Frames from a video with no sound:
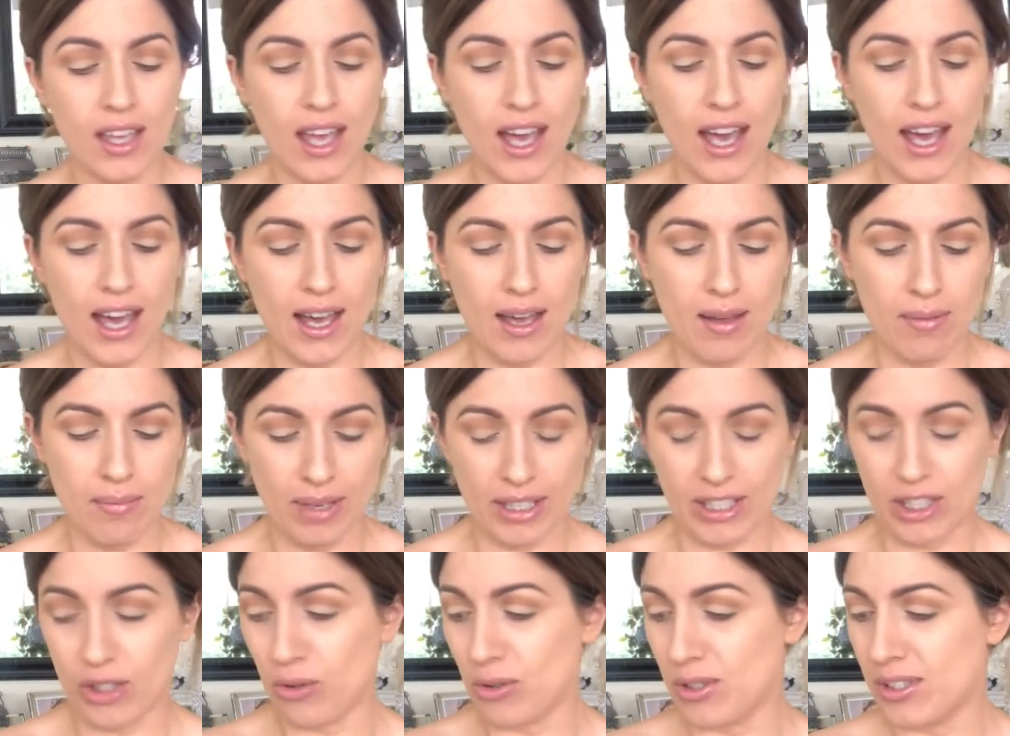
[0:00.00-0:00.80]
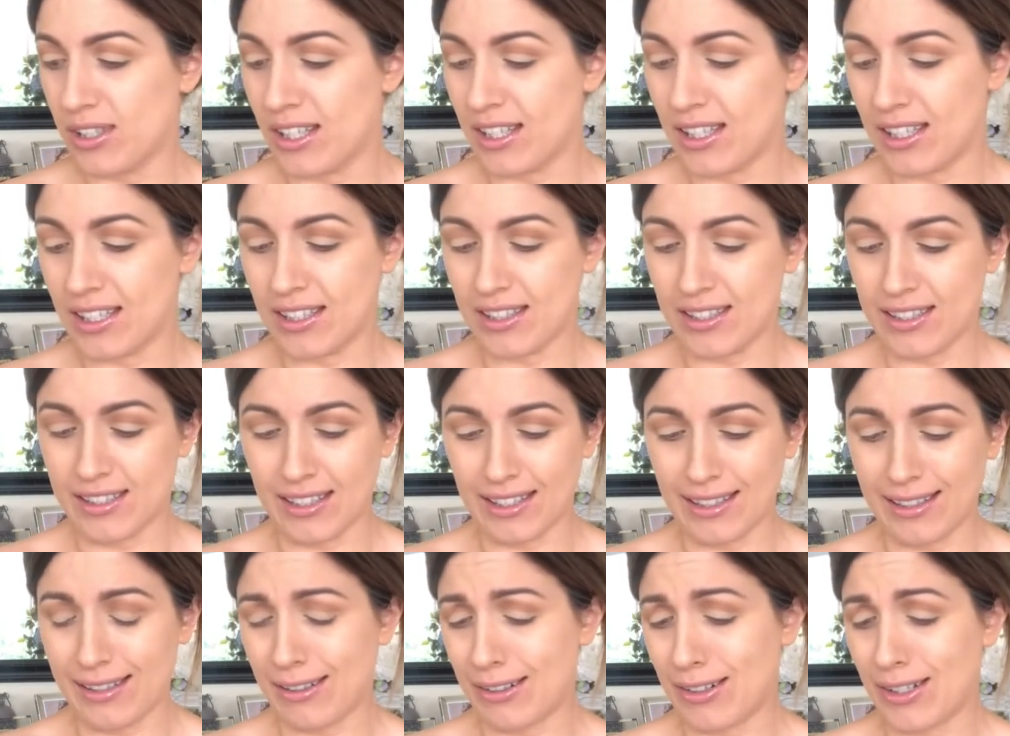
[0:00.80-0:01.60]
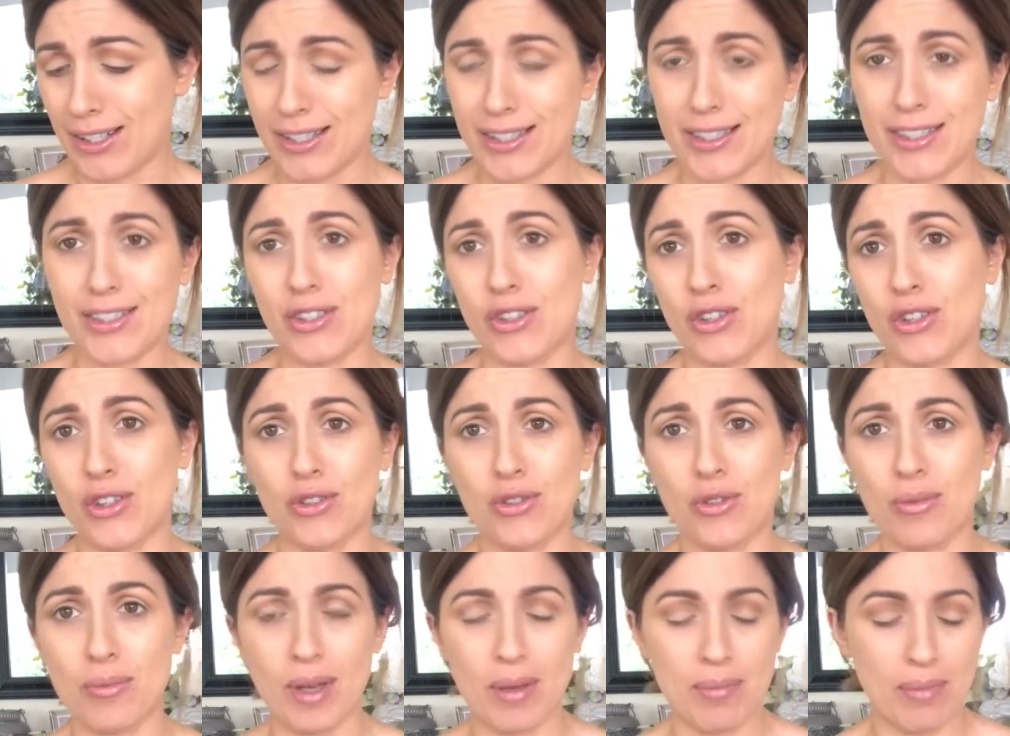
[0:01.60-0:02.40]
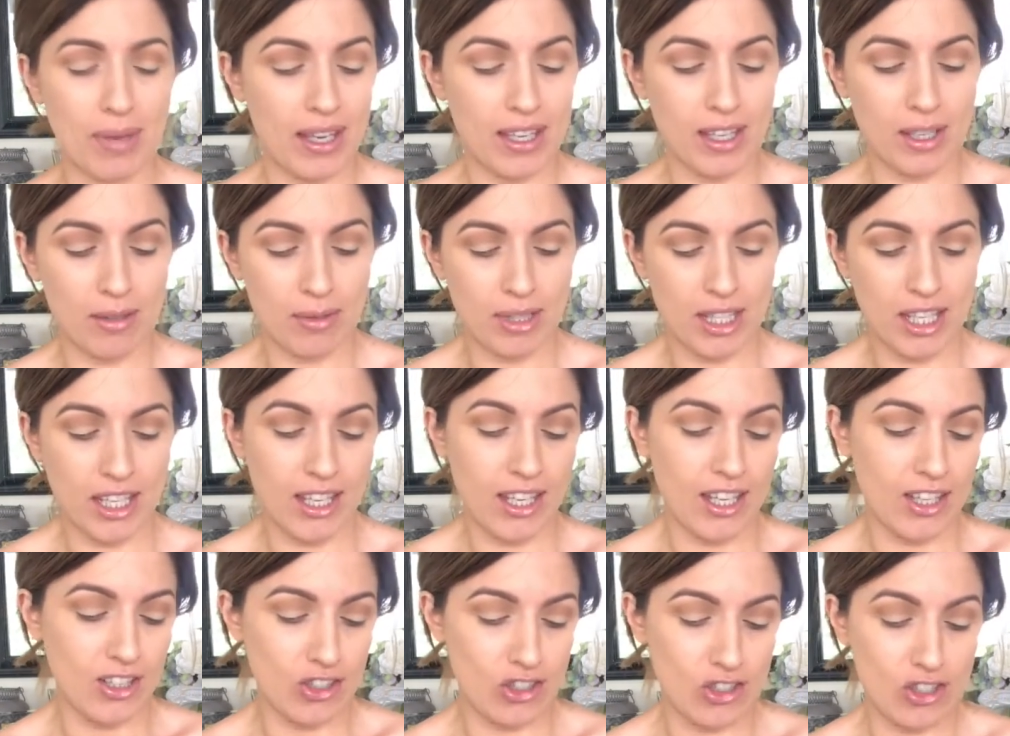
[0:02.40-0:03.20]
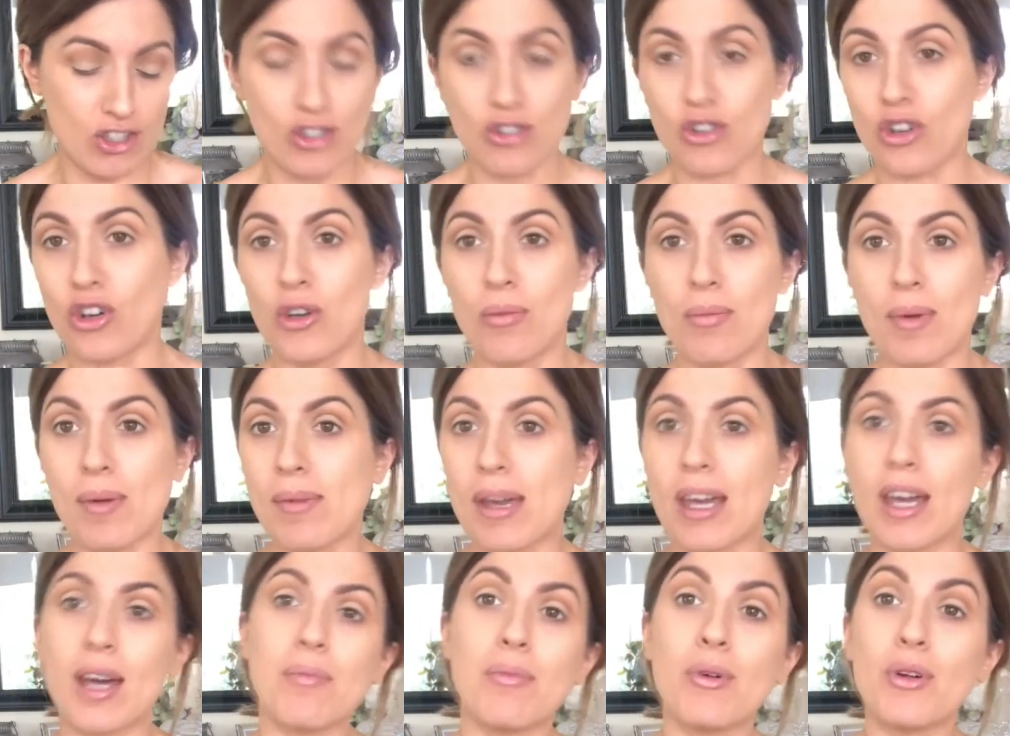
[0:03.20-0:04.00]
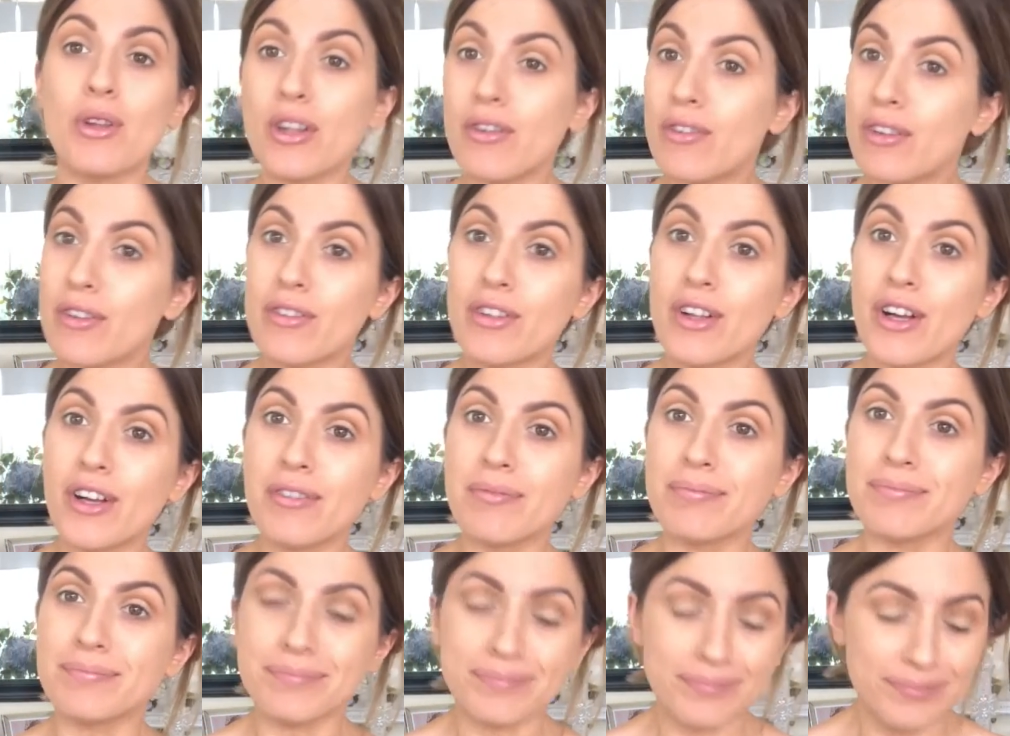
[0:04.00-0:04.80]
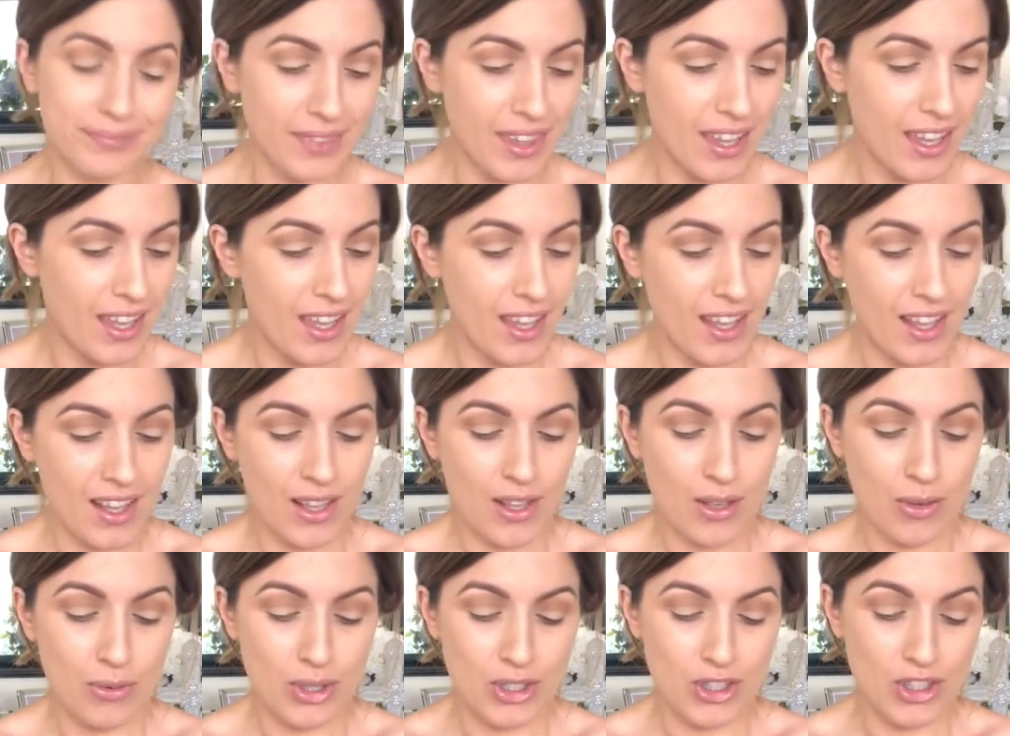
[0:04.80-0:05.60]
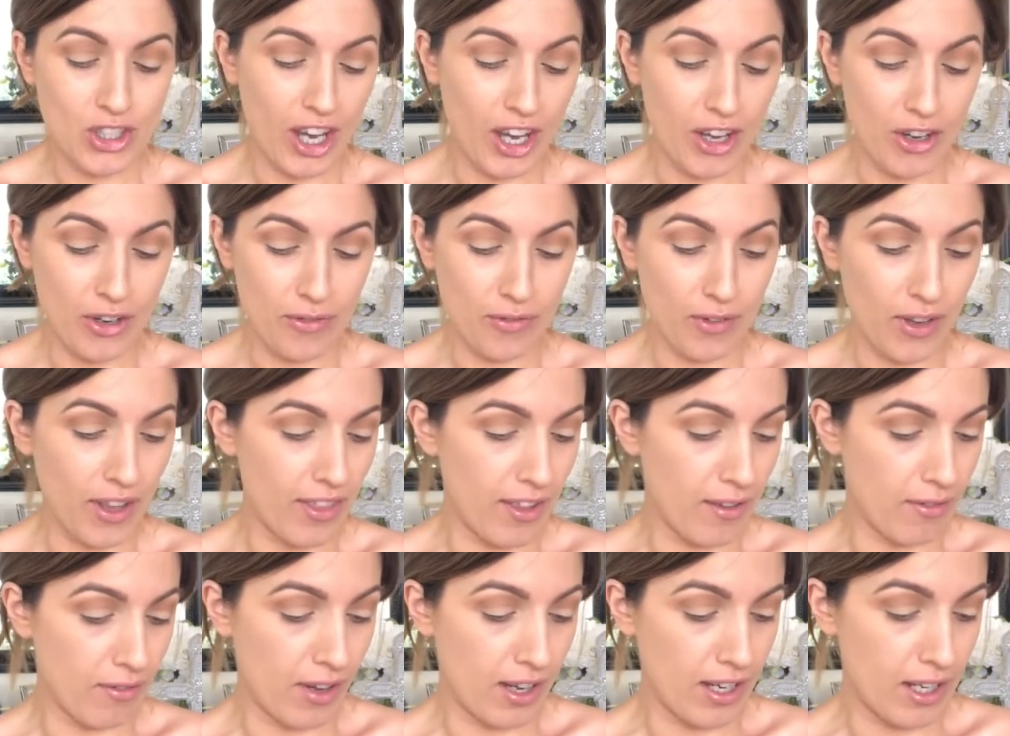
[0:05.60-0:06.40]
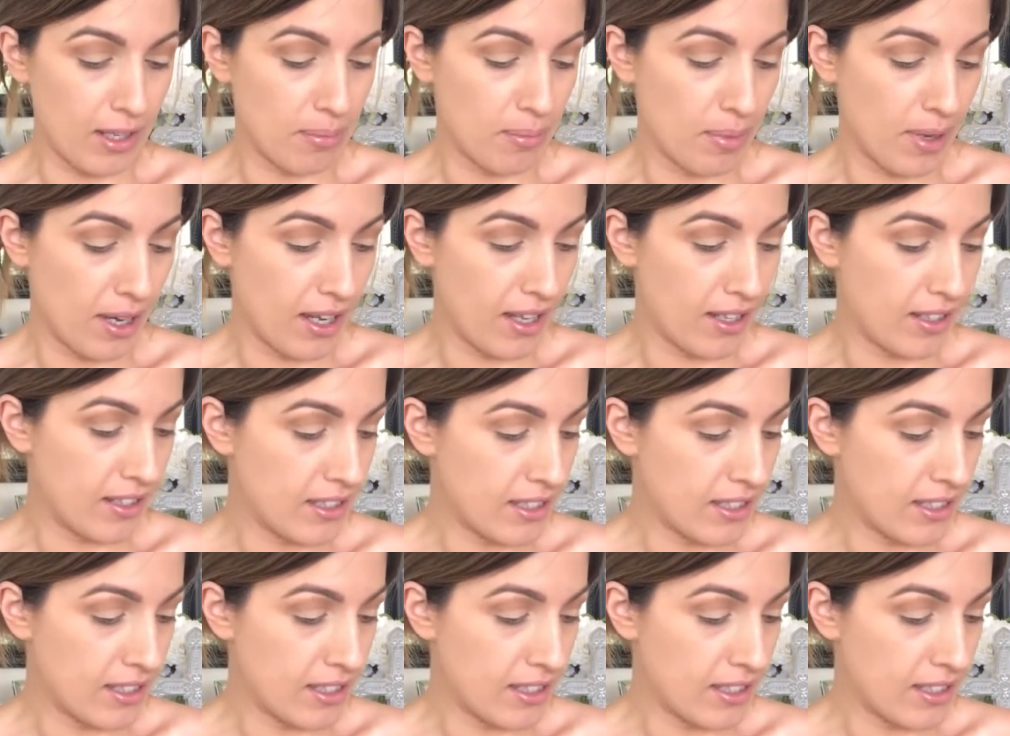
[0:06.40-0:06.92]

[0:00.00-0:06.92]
My girls think it's hilarious to go through my makeup kit and just throw my makeup all over the floor, which I don't find that funny, but